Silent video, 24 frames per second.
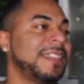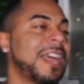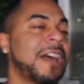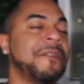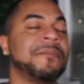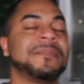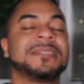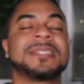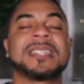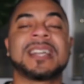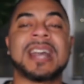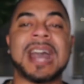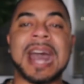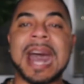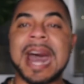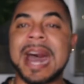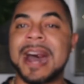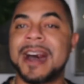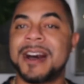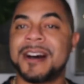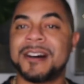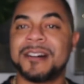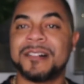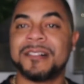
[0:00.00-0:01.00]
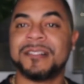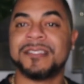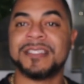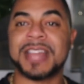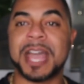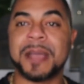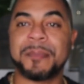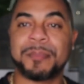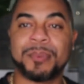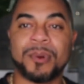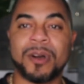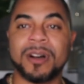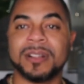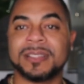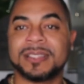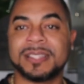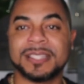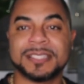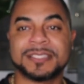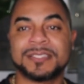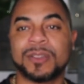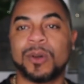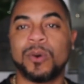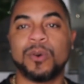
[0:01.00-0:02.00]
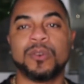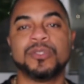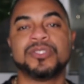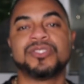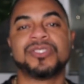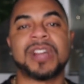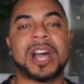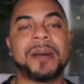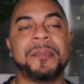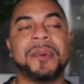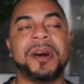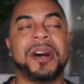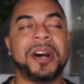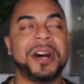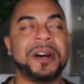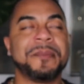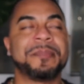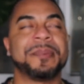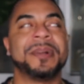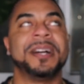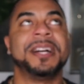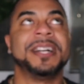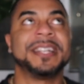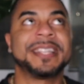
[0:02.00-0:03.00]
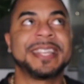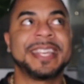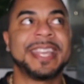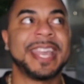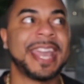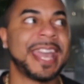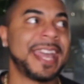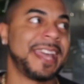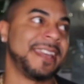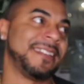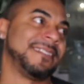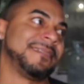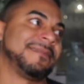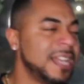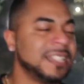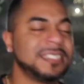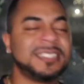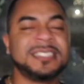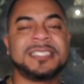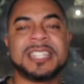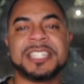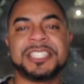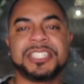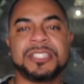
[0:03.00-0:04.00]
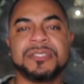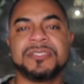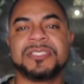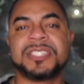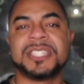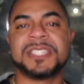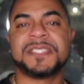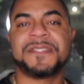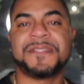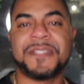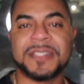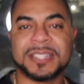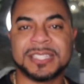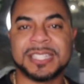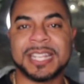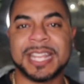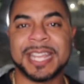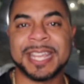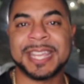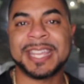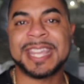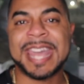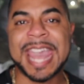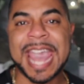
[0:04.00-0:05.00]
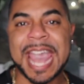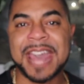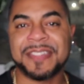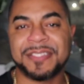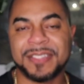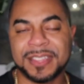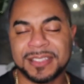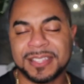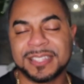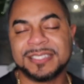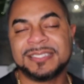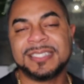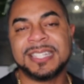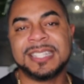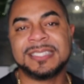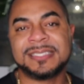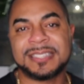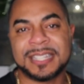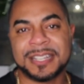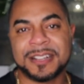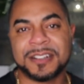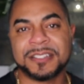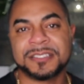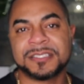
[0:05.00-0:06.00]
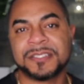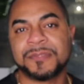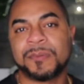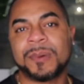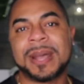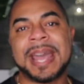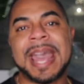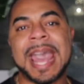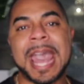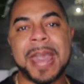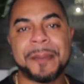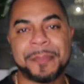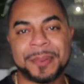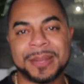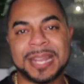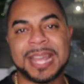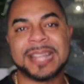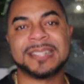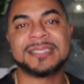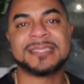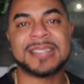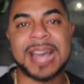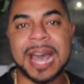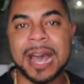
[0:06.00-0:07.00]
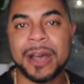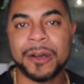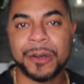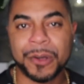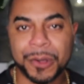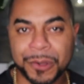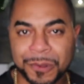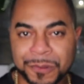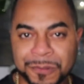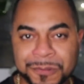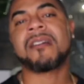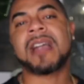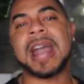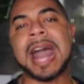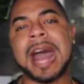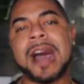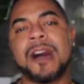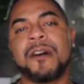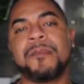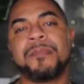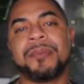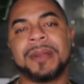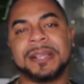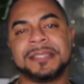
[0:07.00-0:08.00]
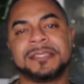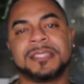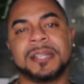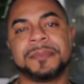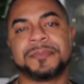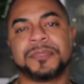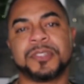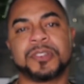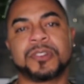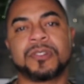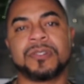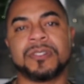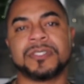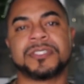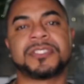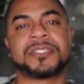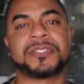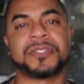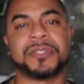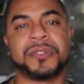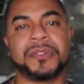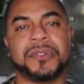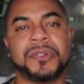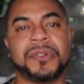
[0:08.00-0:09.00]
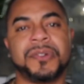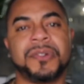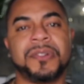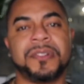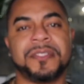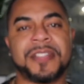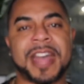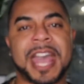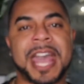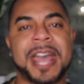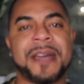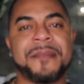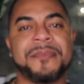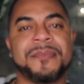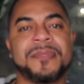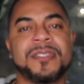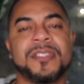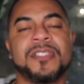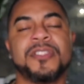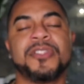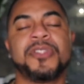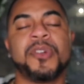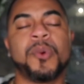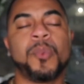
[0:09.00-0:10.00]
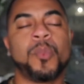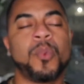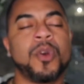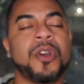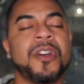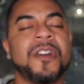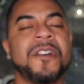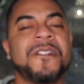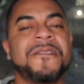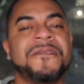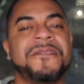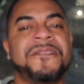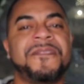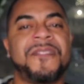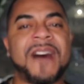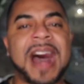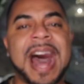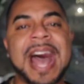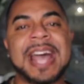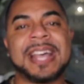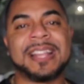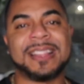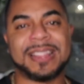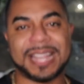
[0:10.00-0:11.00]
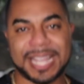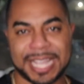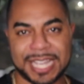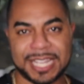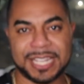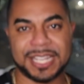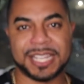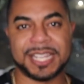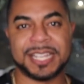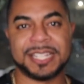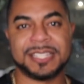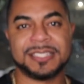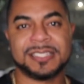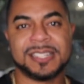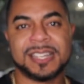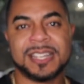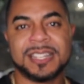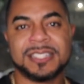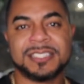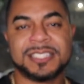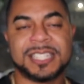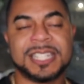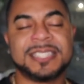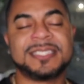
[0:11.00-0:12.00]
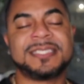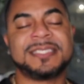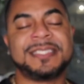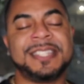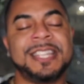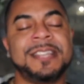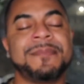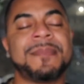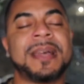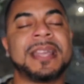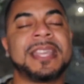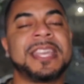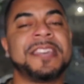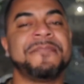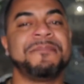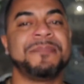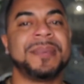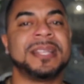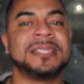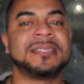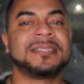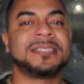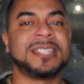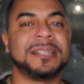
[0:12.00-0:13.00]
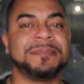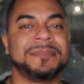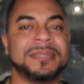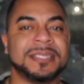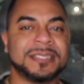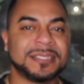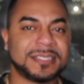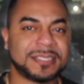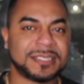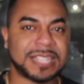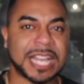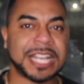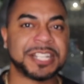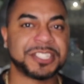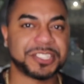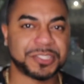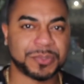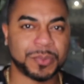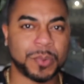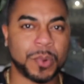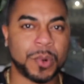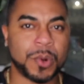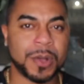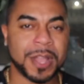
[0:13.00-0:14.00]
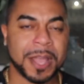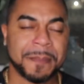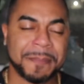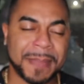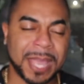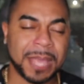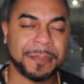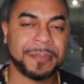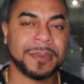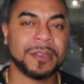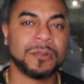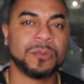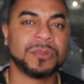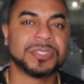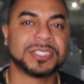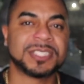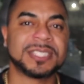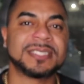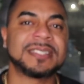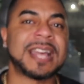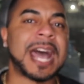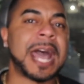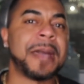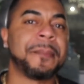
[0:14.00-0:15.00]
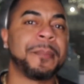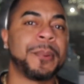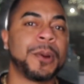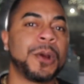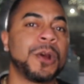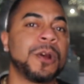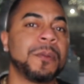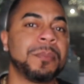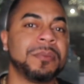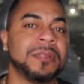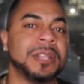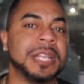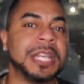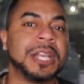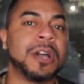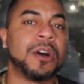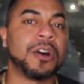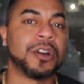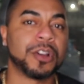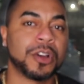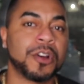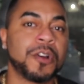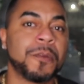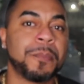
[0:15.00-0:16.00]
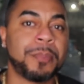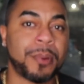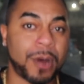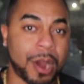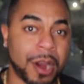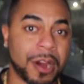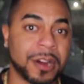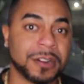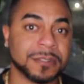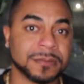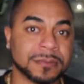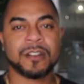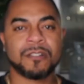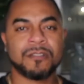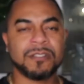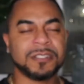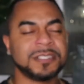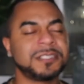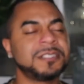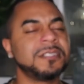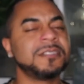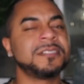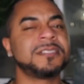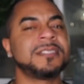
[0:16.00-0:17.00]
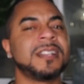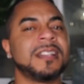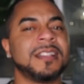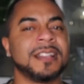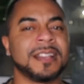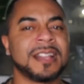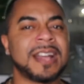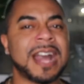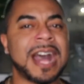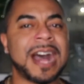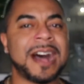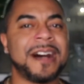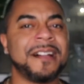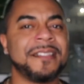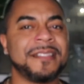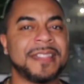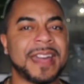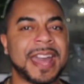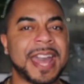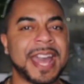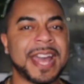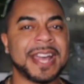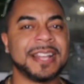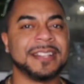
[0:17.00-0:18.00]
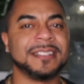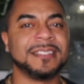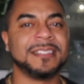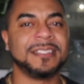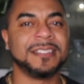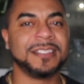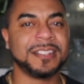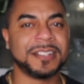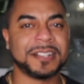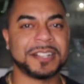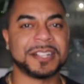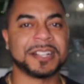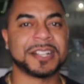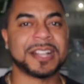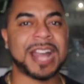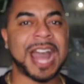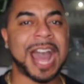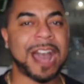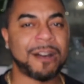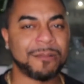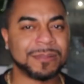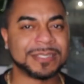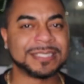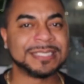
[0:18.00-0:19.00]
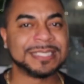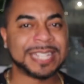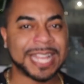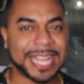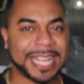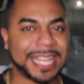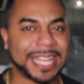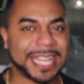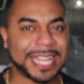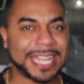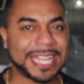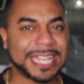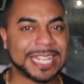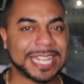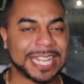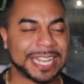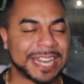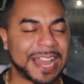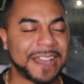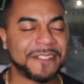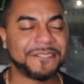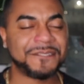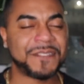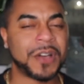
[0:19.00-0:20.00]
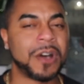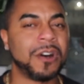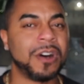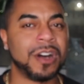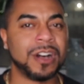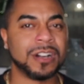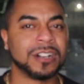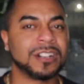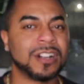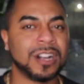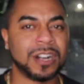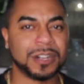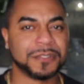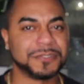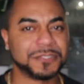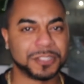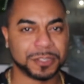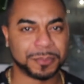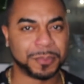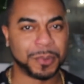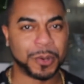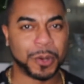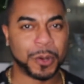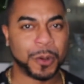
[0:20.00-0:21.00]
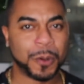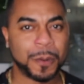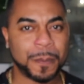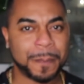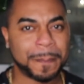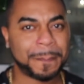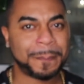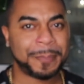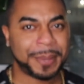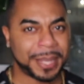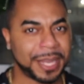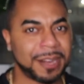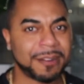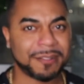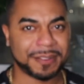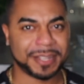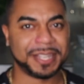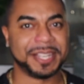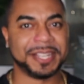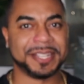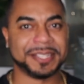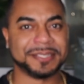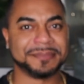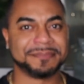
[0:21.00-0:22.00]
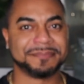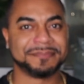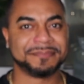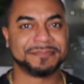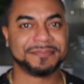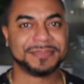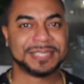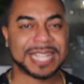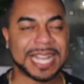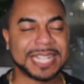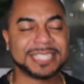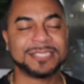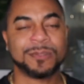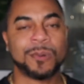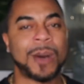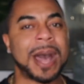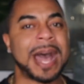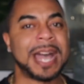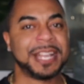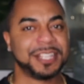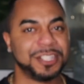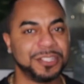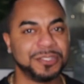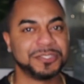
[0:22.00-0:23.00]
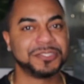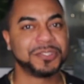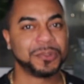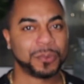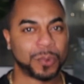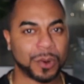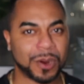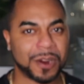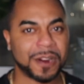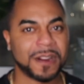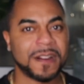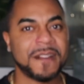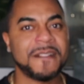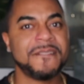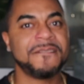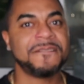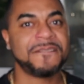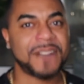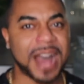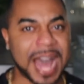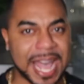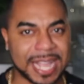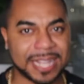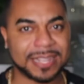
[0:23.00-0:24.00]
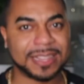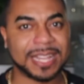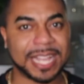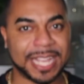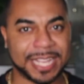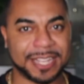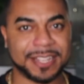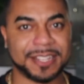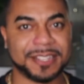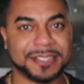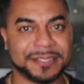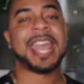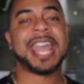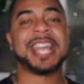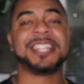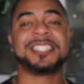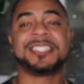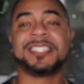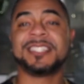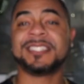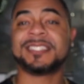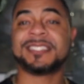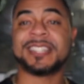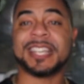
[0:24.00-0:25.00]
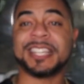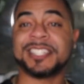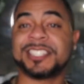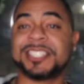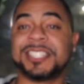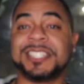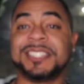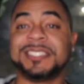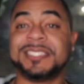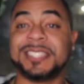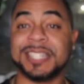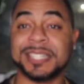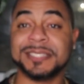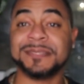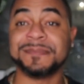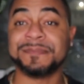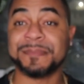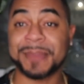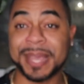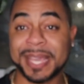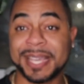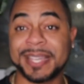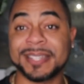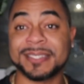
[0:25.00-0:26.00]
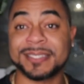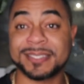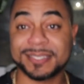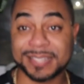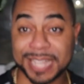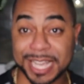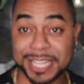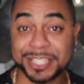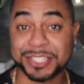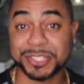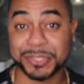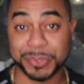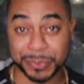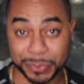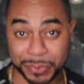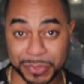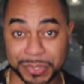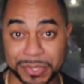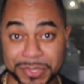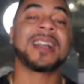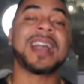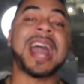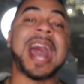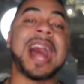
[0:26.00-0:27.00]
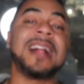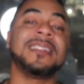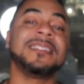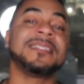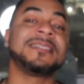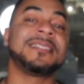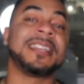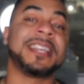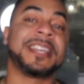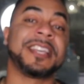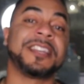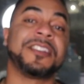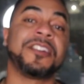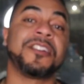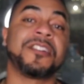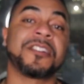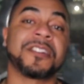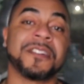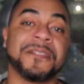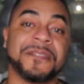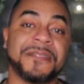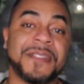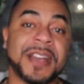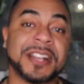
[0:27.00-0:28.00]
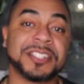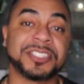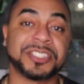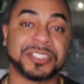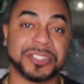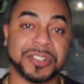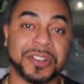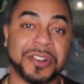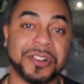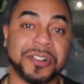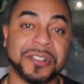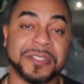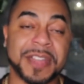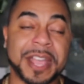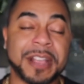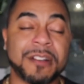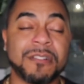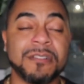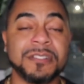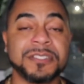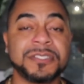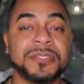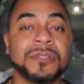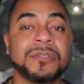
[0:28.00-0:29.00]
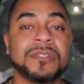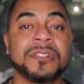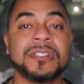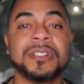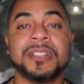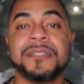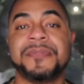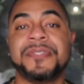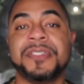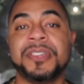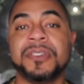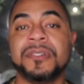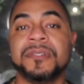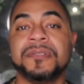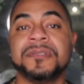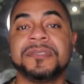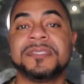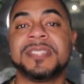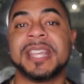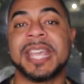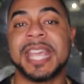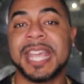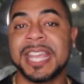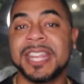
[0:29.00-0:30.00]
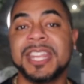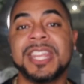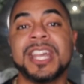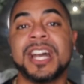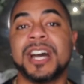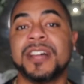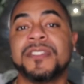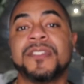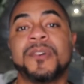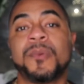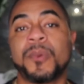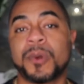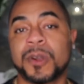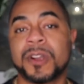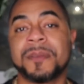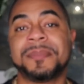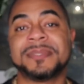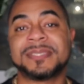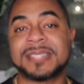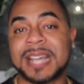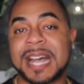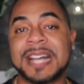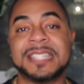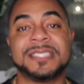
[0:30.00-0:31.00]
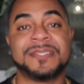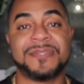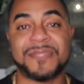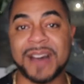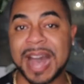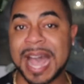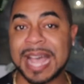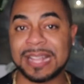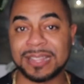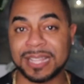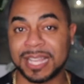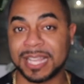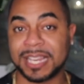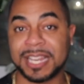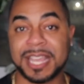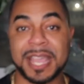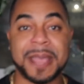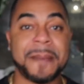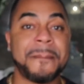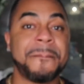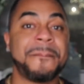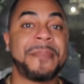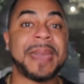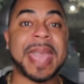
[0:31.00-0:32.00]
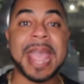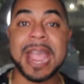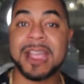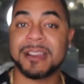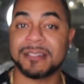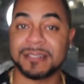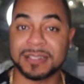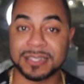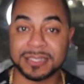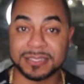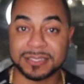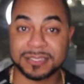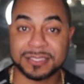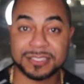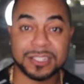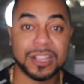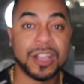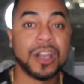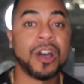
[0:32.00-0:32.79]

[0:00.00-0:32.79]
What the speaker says: that was Kyle that brought this whole drama up again. She said she was just filling in Kathy the details of what happened at Tahoe. Kyle brings up the Crystal that the word violated just seemed like it meant something sexual, and maybe it was just hyperbole on her part. Crystal's telling Kyle that, look, I was naked and I felt uncomfortable, period. That's why I used the word violated. And she says she didn't make it sexual. Kyle is saying in her confessional that Crystal could have used any other word besides violated, embarrassed,